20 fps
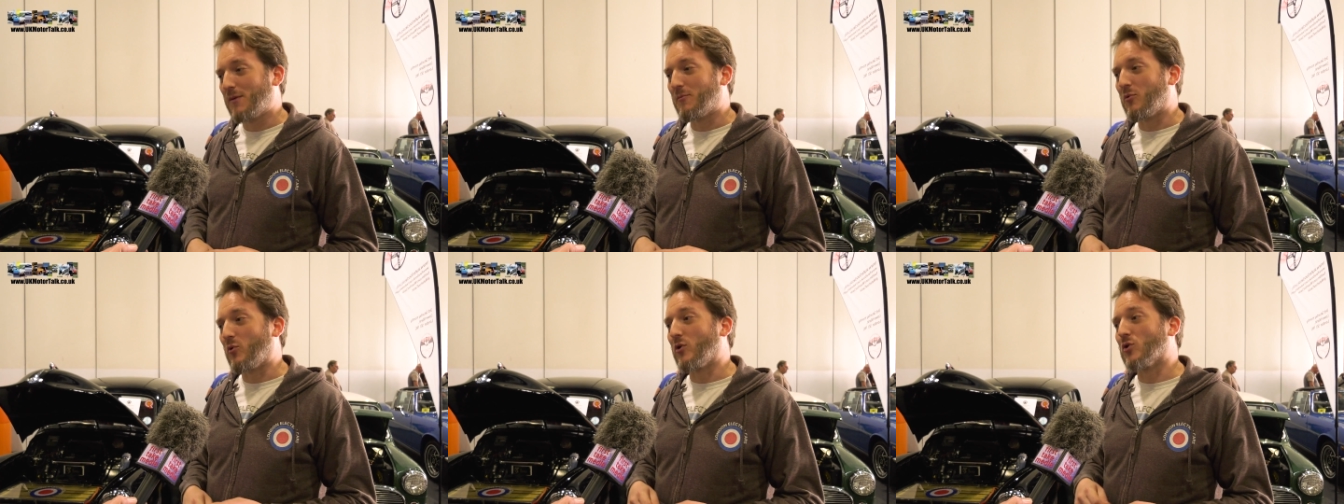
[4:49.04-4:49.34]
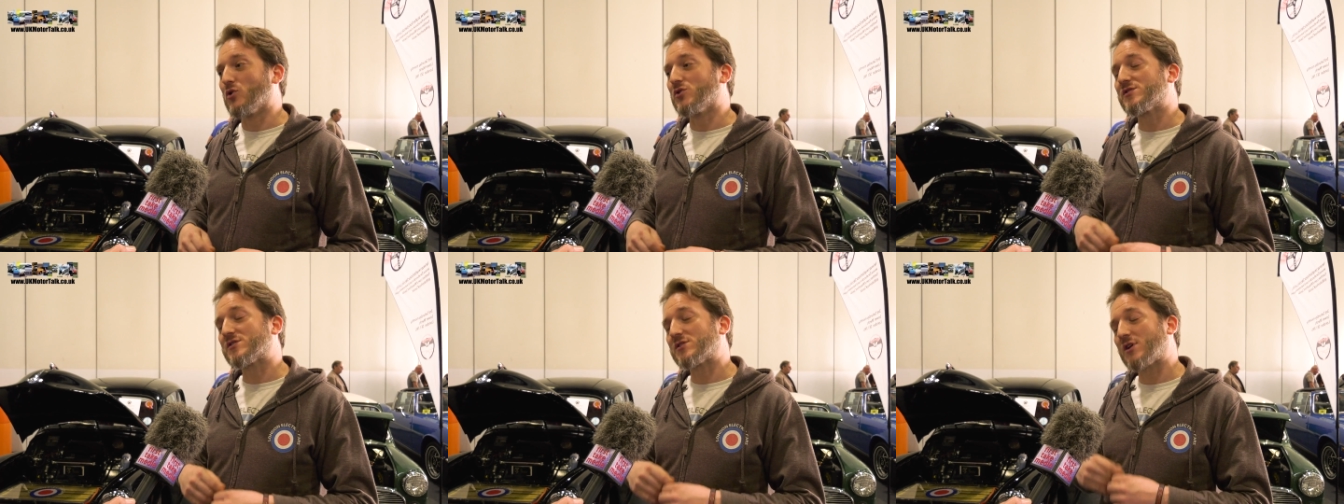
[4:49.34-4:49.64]
But
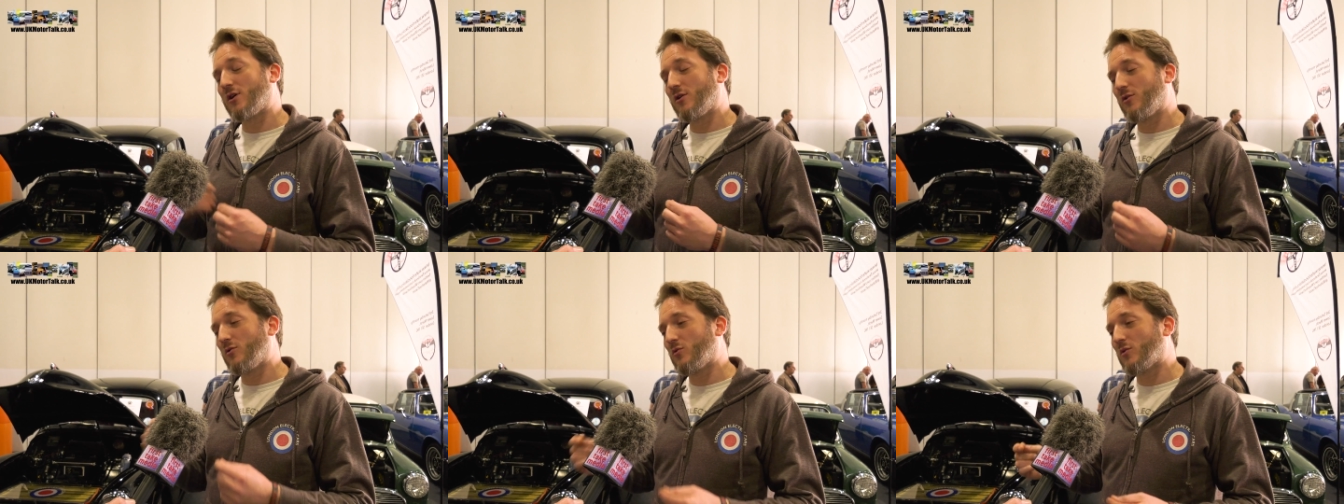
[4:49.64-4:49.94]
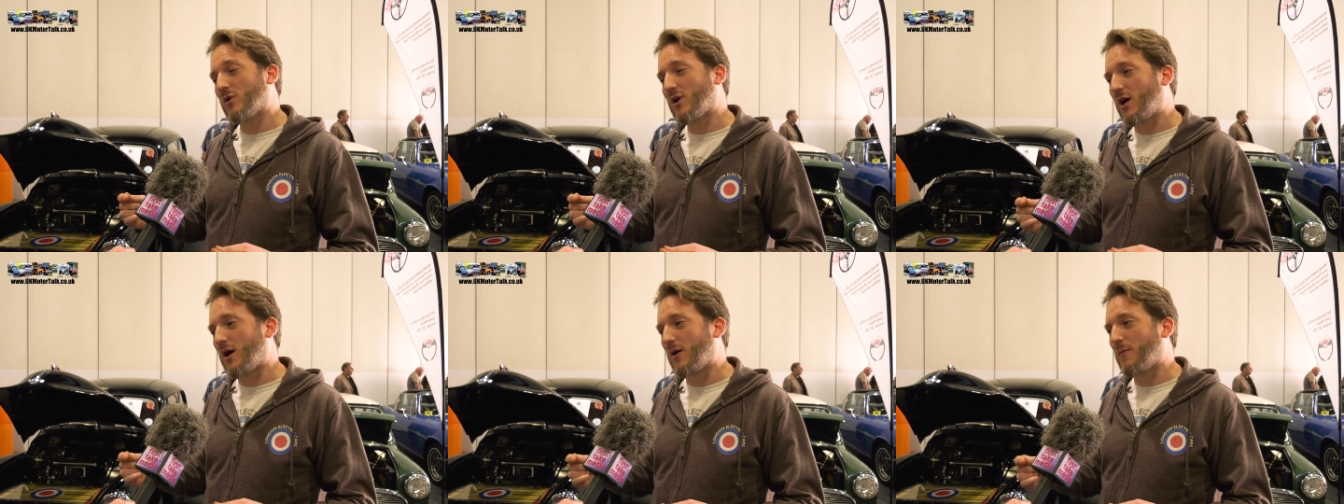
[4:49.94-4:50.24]
we
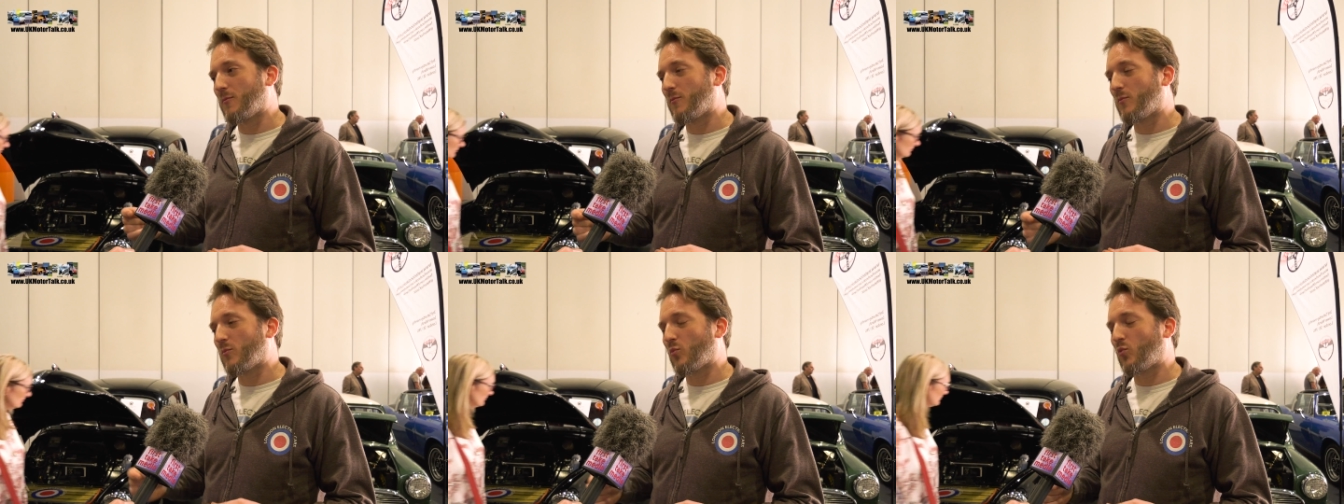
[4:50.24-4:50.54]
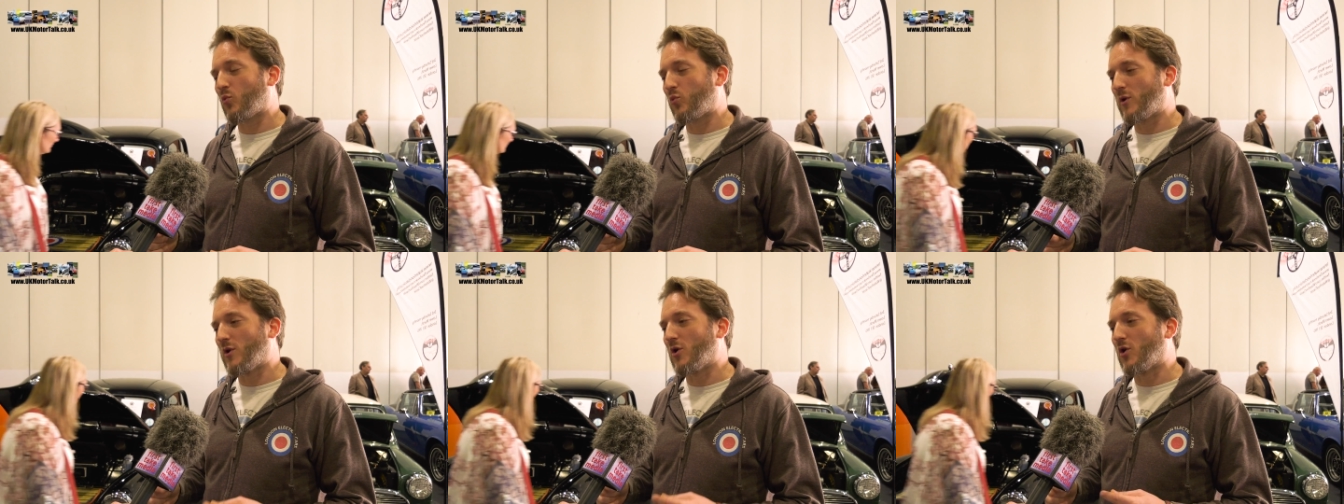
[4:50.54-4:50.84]
also, um,
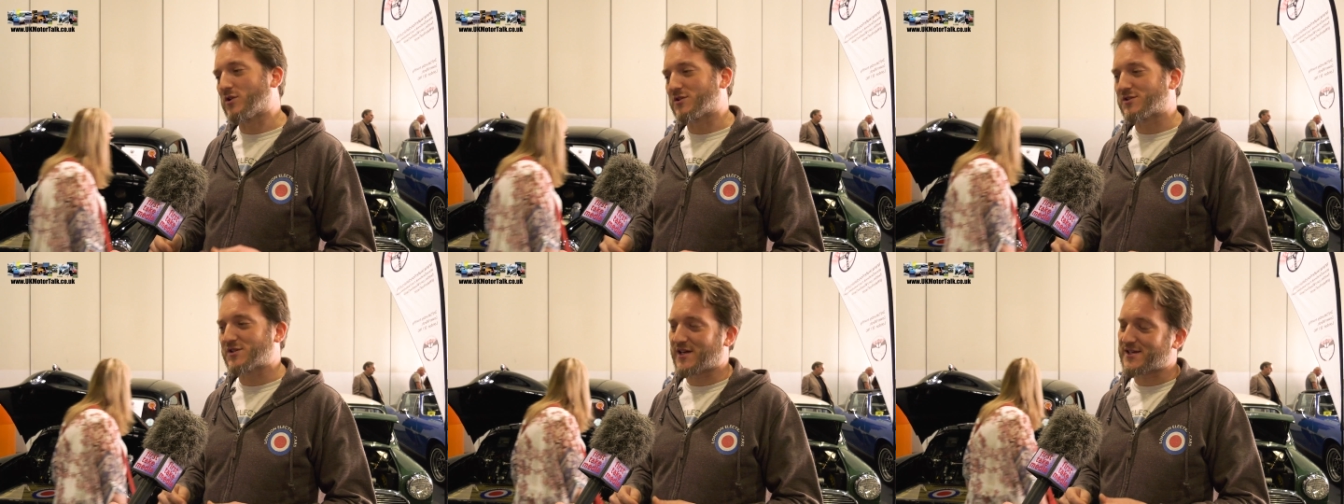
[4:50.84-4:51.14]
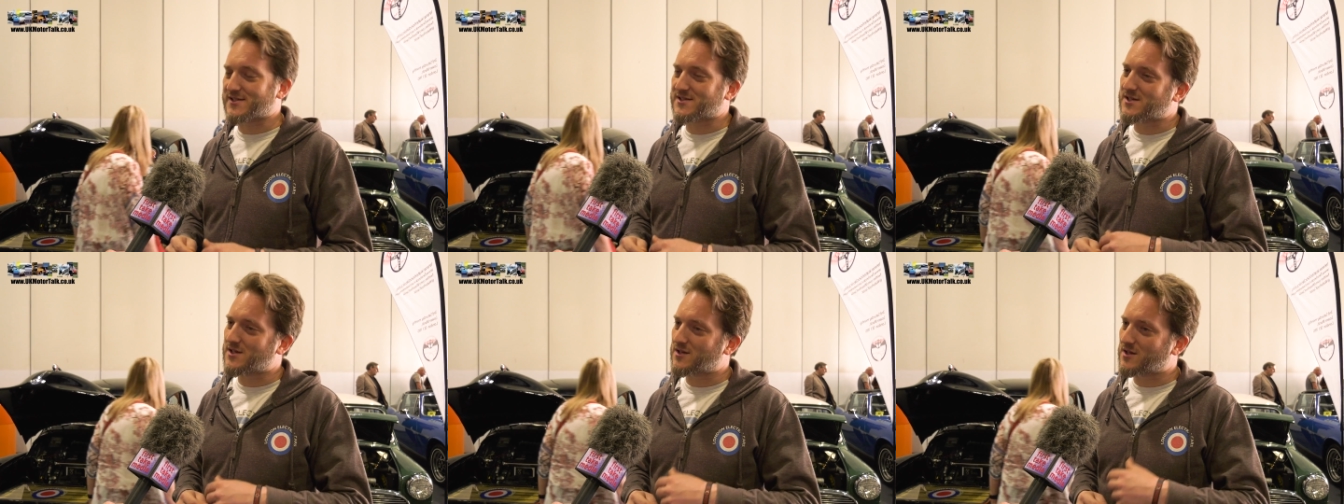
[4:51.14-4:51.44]
we're not
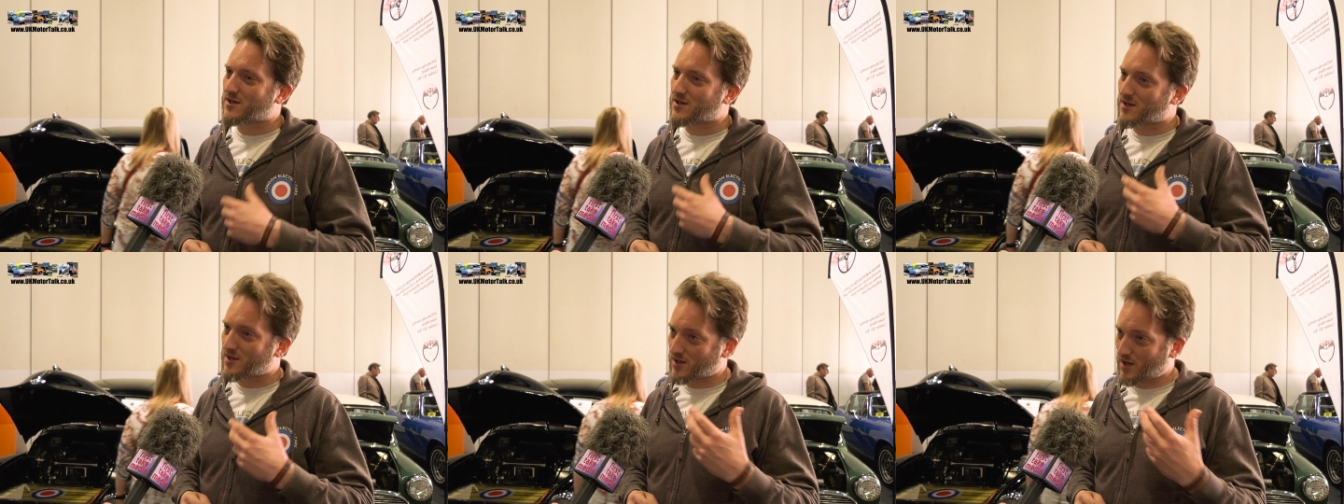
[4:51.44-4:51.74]
just a